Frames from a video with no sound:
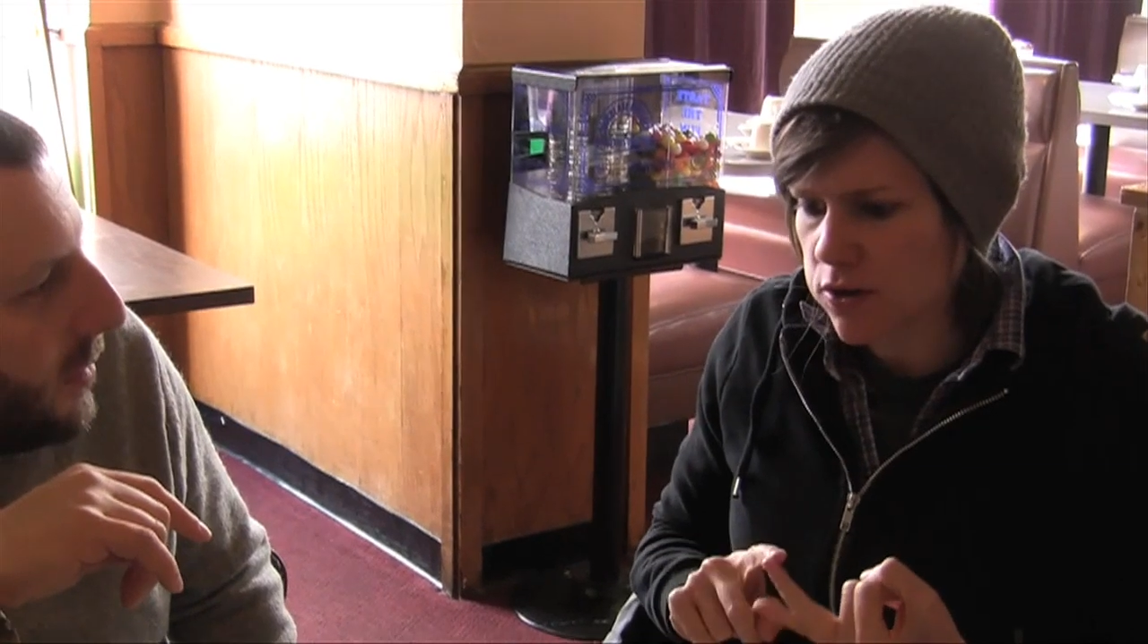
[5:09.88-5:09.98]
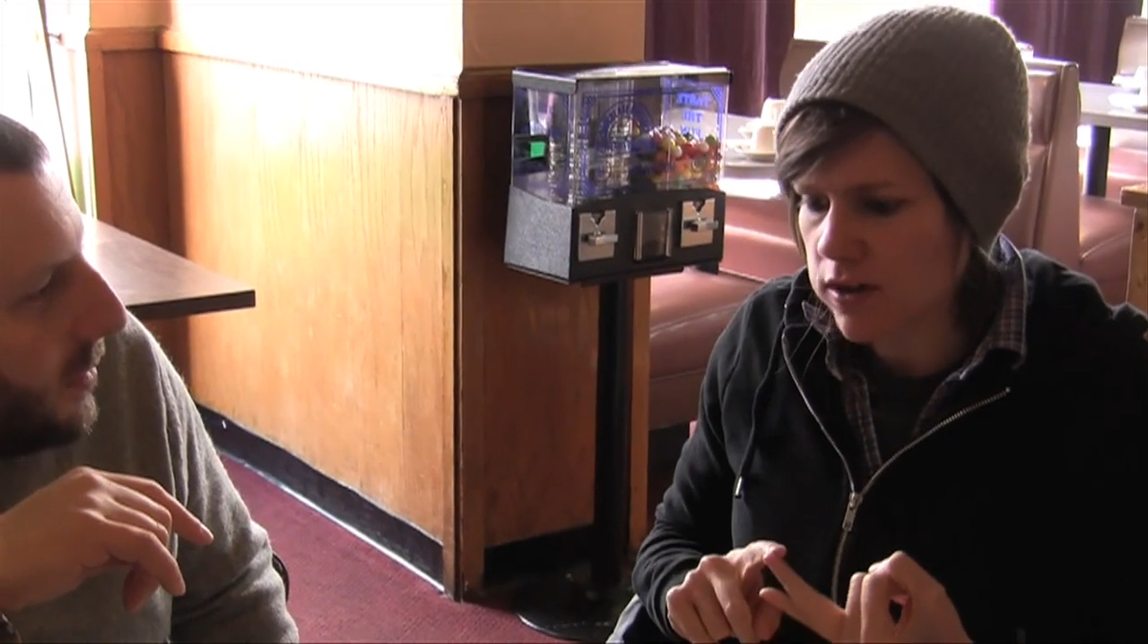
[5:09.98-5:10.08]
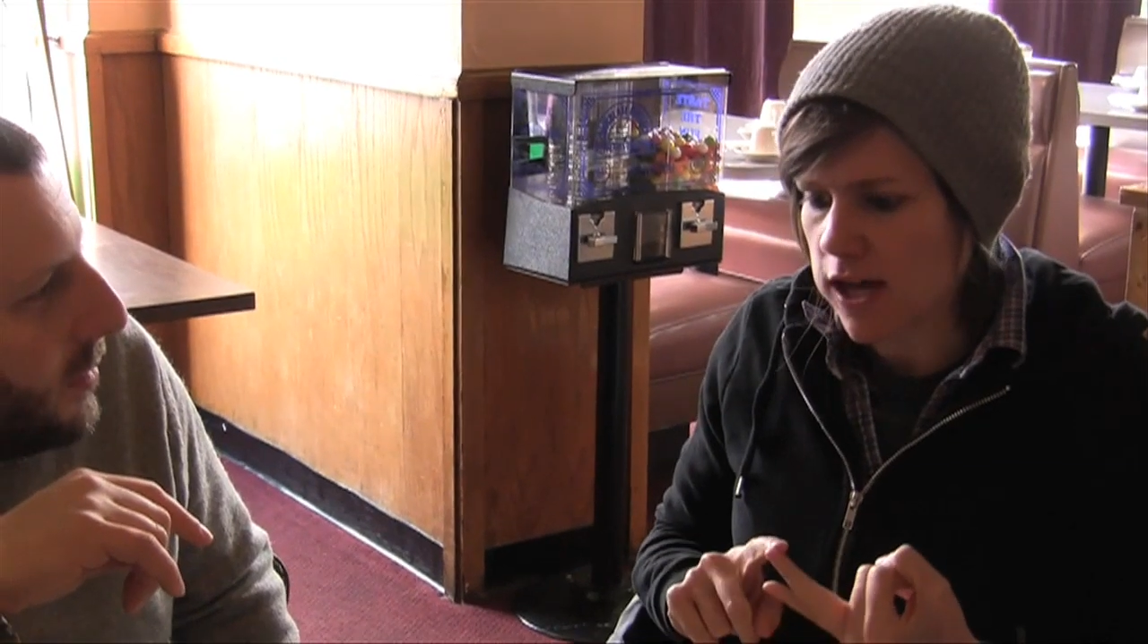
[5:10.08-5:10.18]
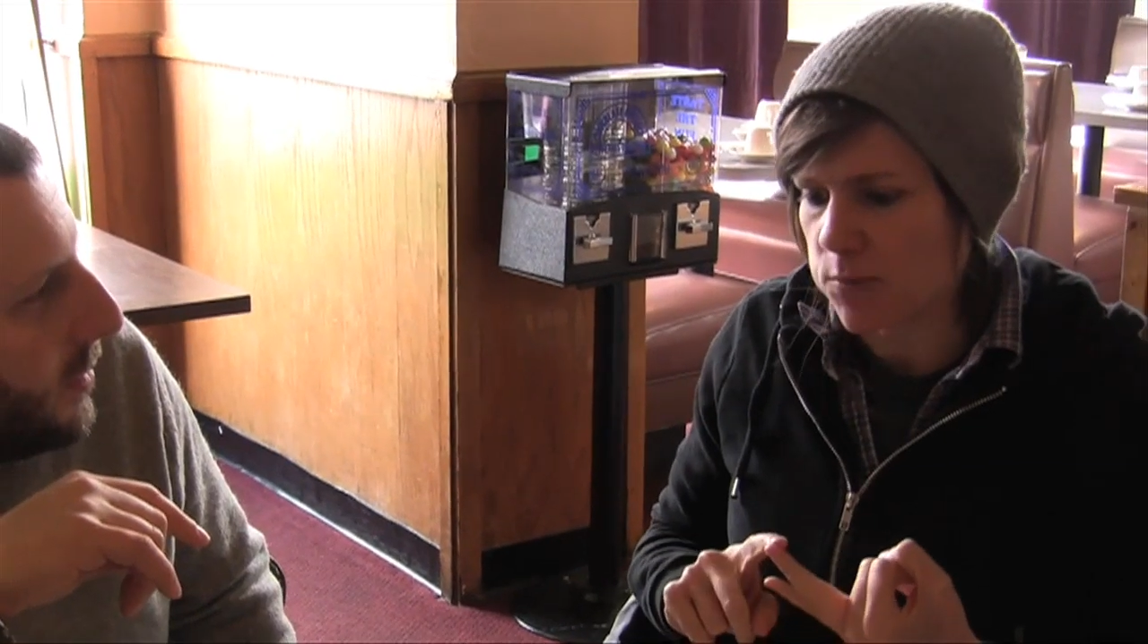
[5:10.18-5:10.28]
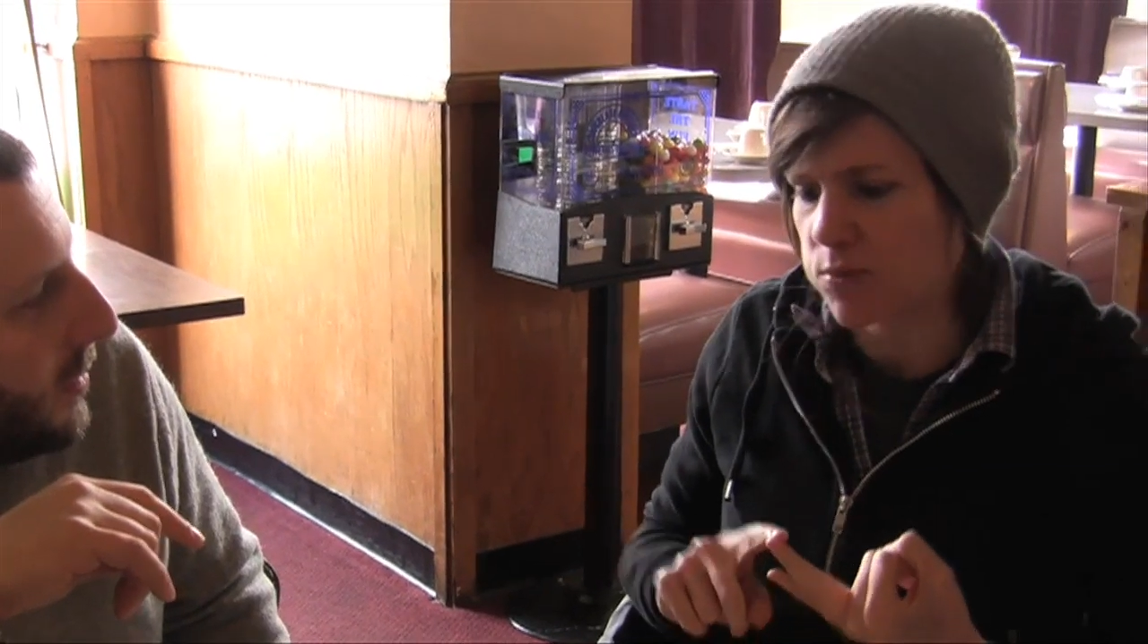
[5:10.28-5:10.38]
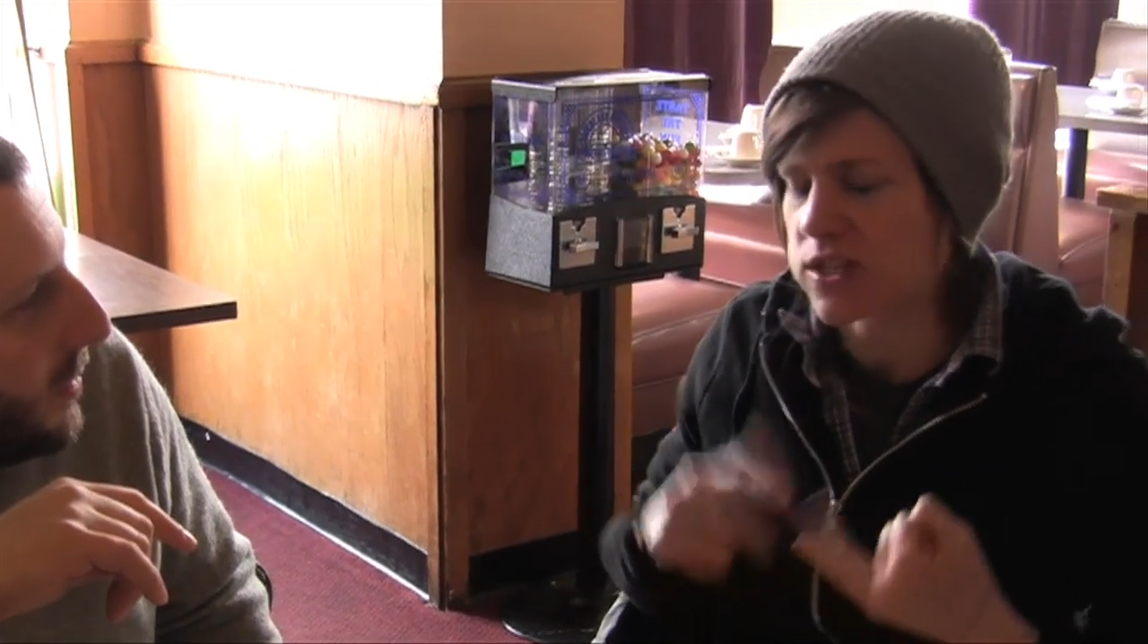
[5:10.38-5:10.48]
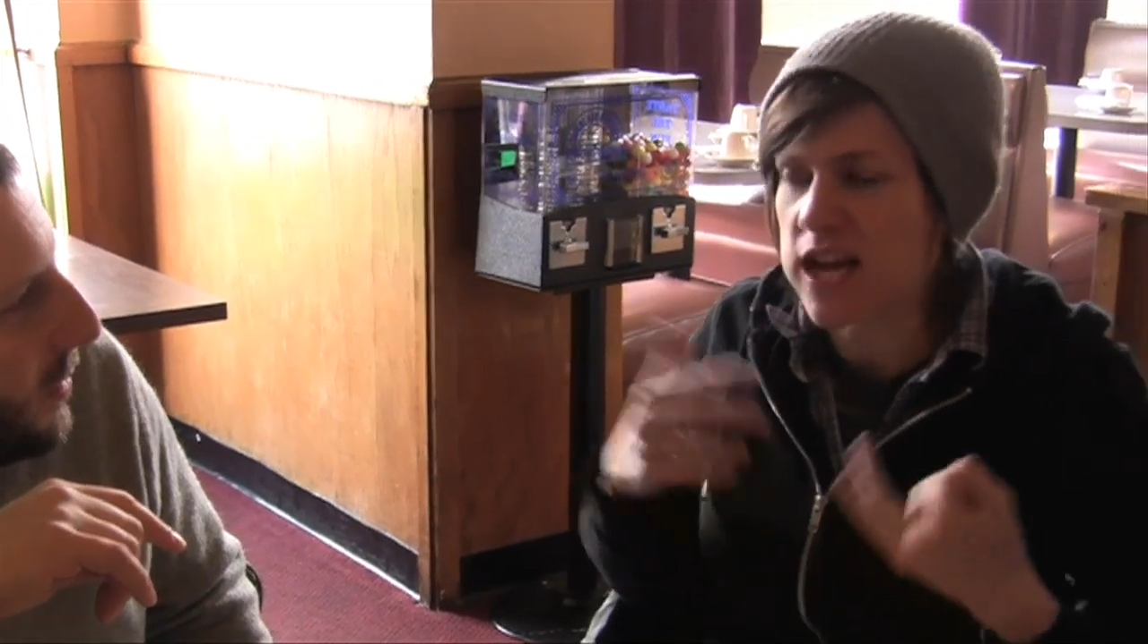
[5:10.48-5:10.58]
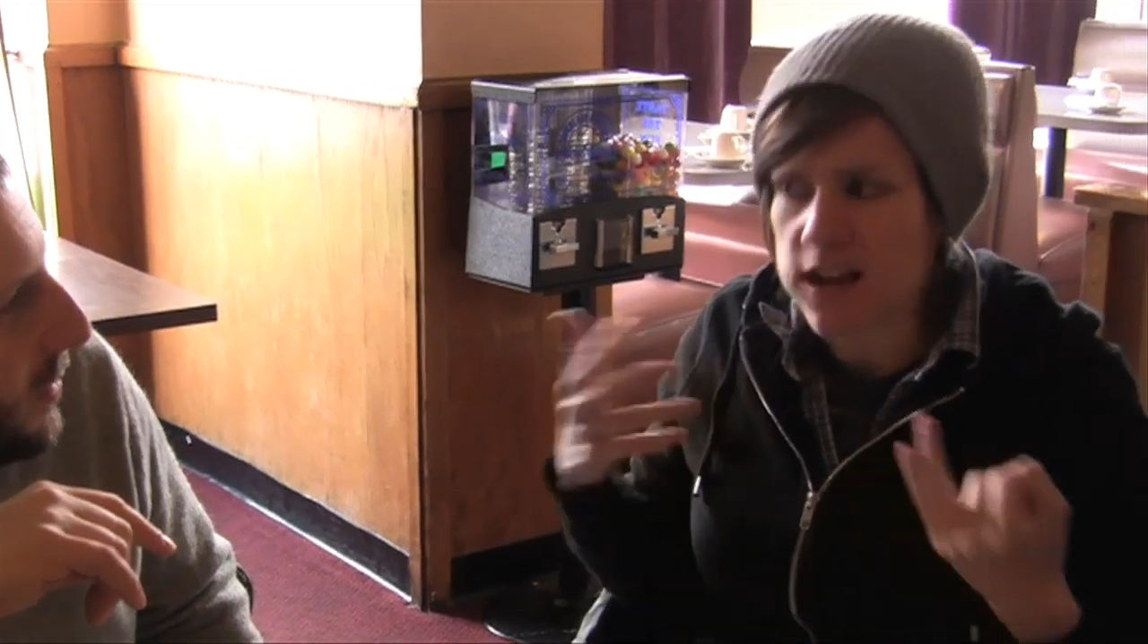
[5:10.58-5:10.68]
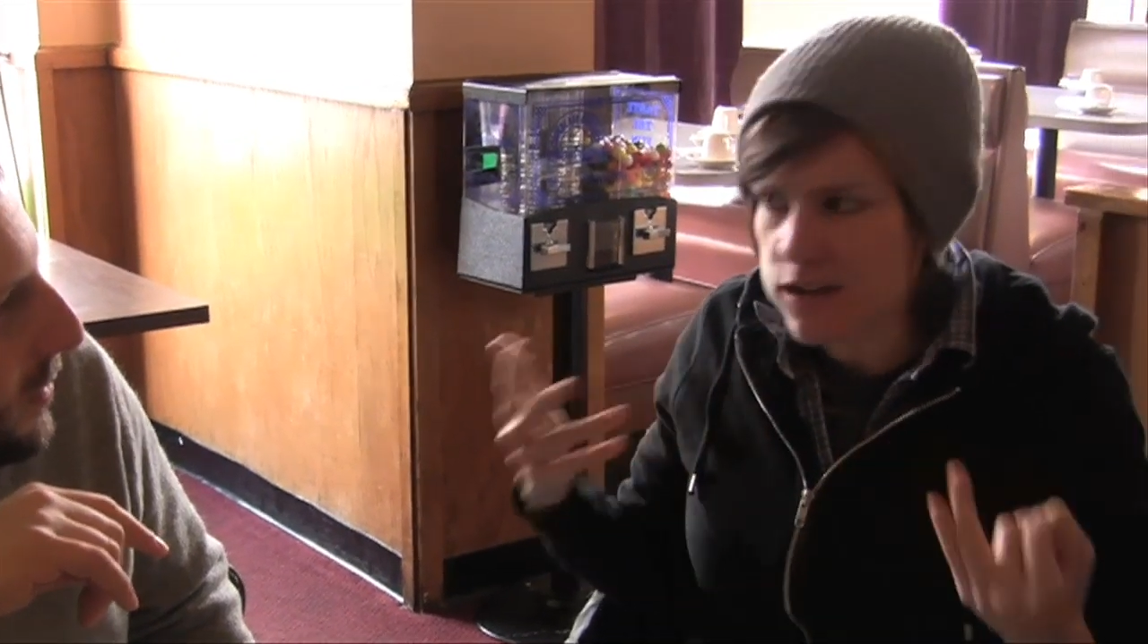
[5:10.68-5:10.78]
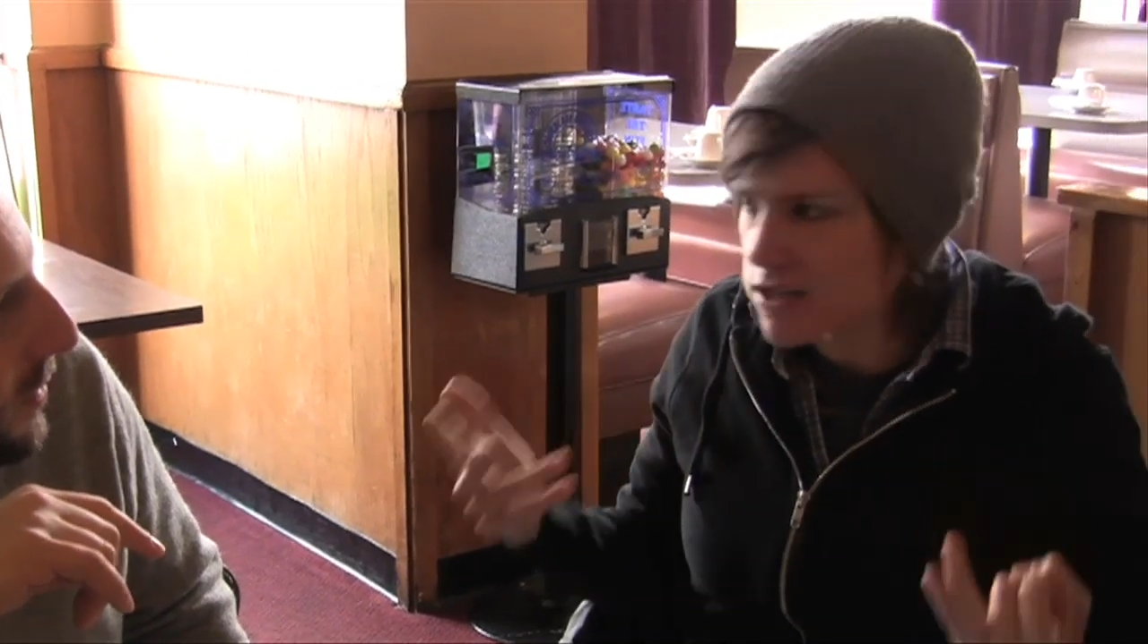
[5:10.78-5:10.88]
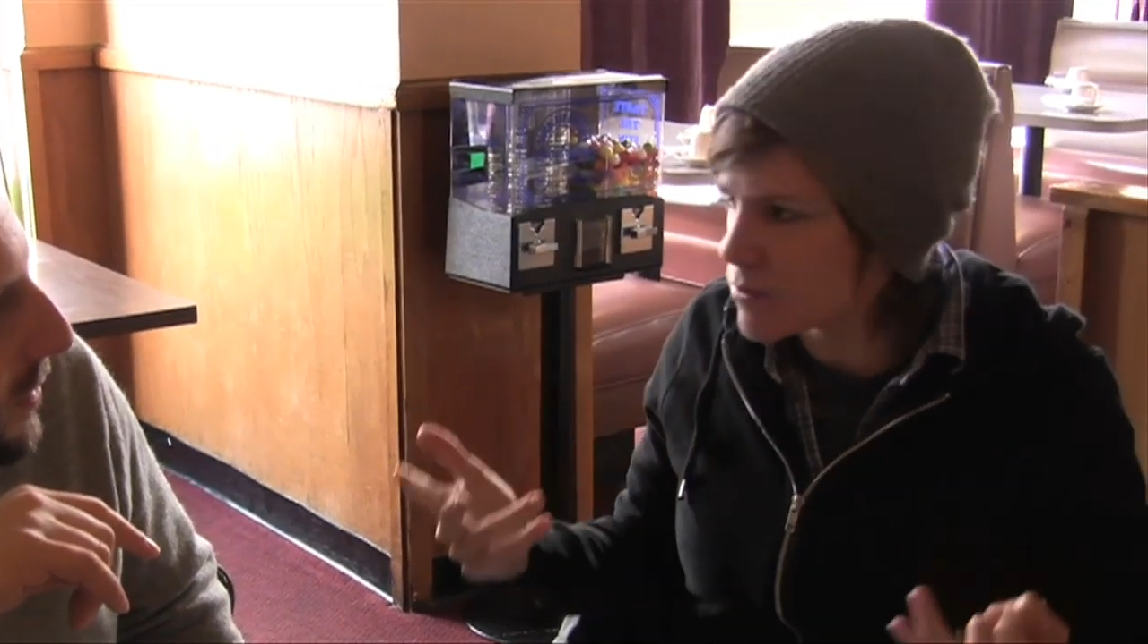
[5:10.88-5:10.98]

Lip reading: You're like pretending